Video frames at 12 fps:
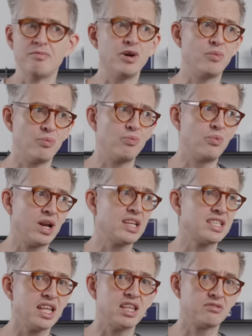but when I
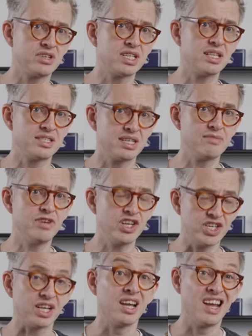say those returns are
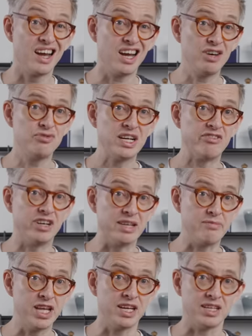diminishing, I really,
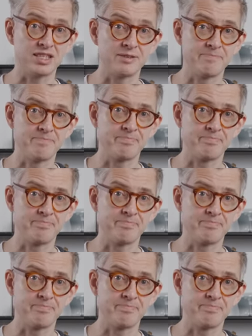really mean it.